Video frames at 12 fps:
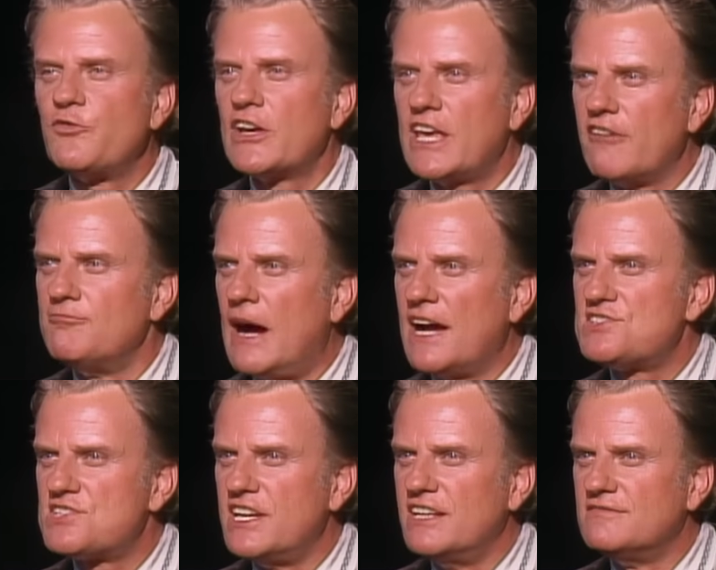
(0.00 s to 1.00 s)
forgive my
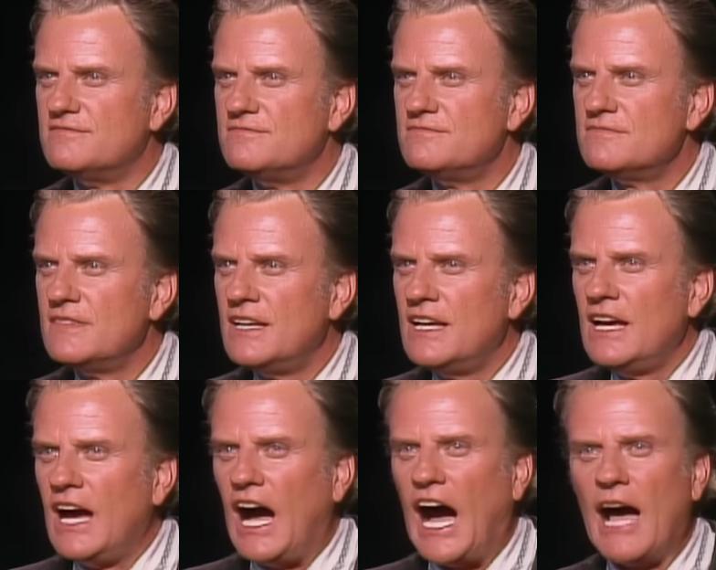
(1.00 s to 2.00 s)
sin.
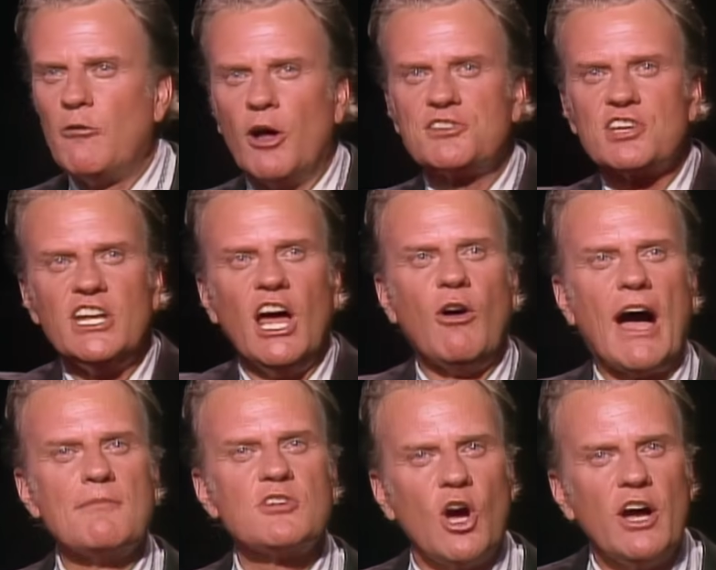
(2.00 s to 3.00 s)
I want to know
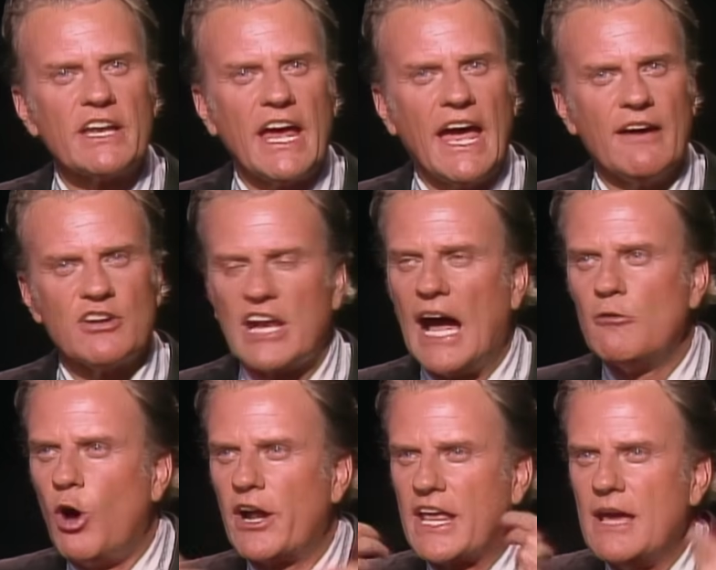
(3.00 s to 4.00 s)
I'm going to heaven. I
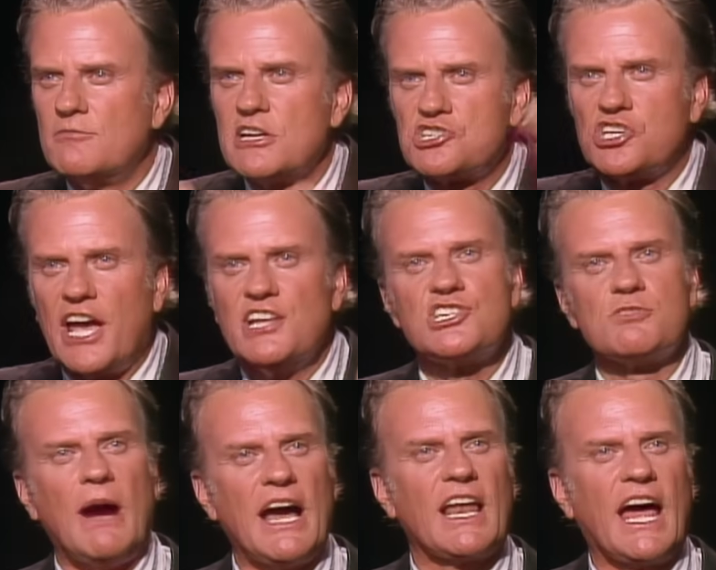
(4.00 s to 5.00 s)
want Him to change
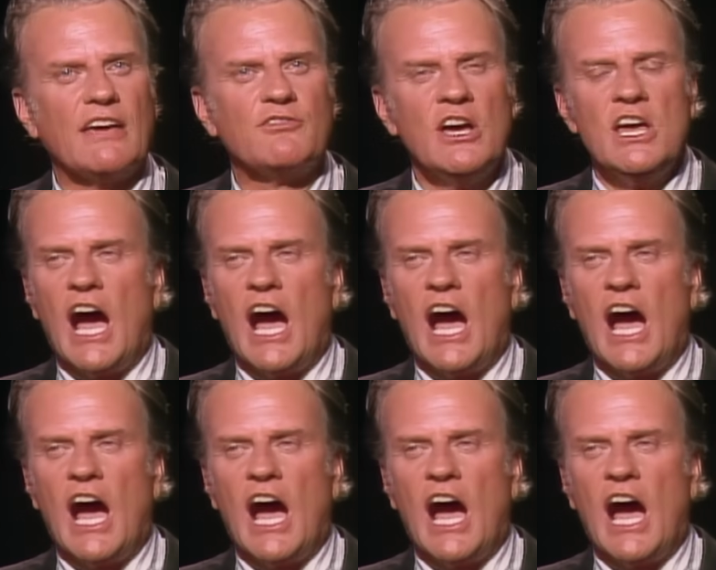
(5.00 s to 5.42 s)
my life.